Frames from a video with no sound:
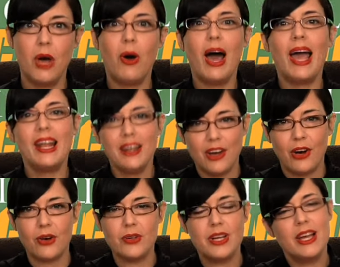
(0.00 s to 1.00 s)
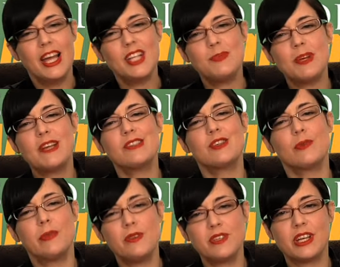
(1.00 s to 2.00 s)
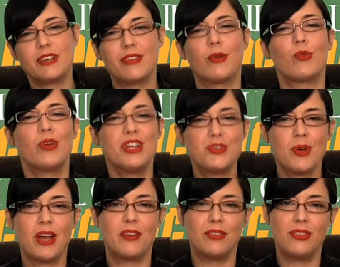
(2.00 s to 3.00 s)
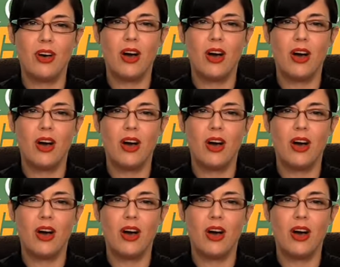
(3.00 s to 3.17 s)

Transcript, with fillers: Oh, I know. It's because their music is a retread of